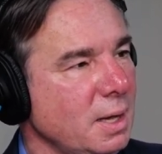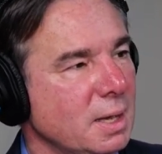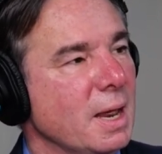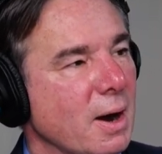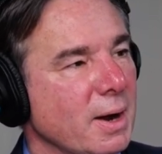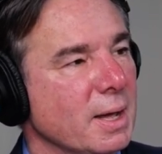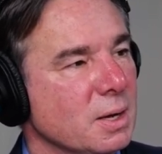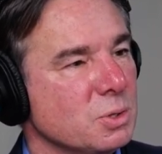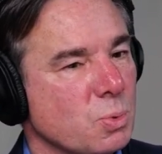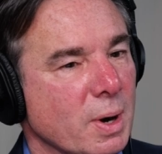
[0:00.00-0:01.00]
in
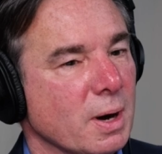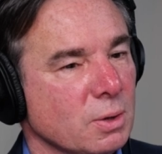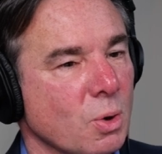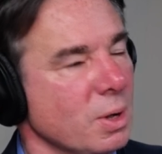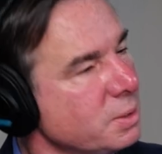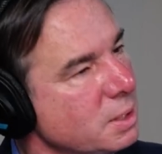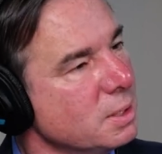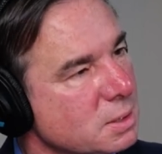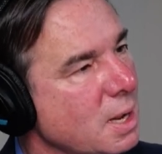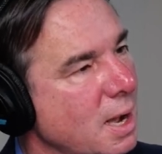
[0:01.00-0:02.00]
areas where
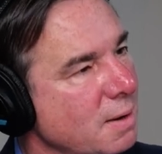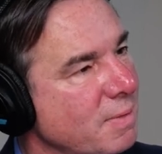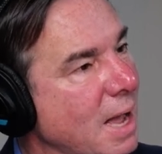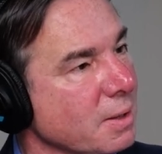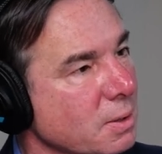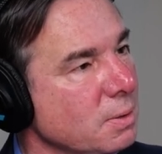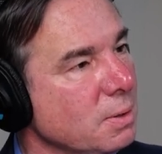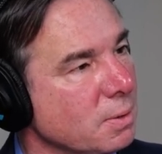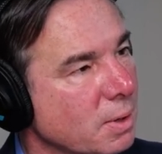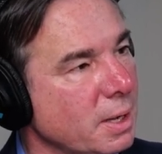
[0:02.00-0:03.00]
loyalty is not
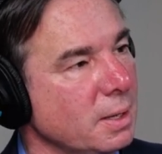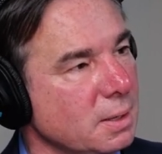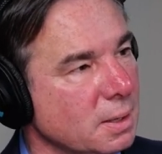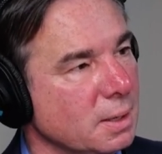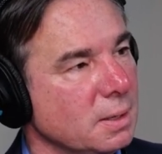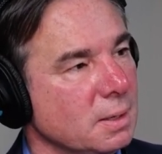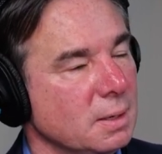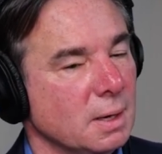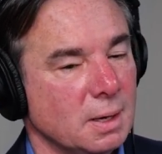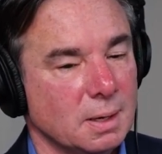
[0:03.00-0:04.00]
valued, right?
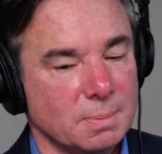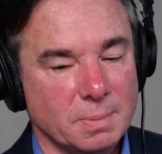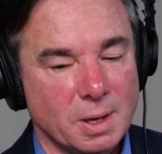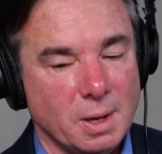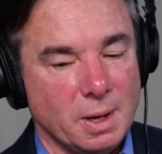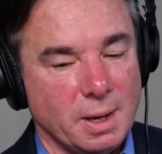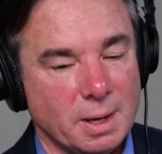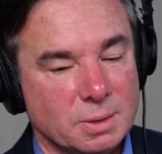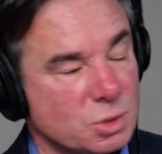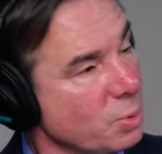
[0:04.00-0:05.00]
And
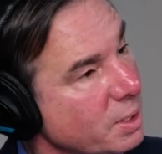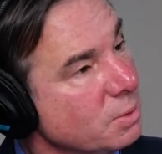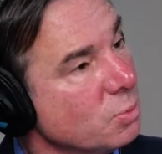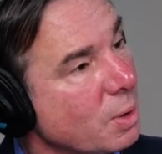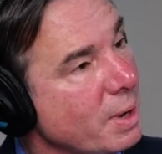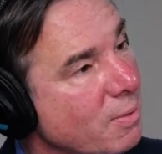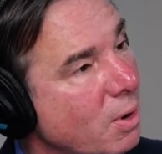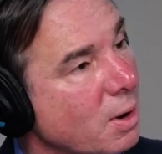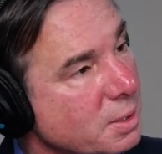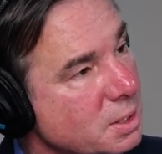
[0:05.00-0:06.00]
in Sweden, where we have
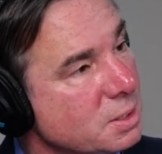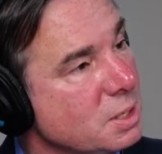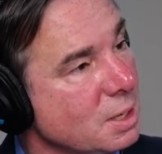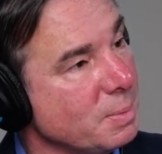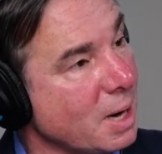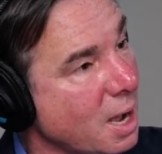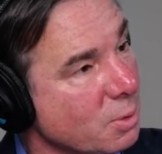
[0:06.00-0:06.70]
our R&D team, in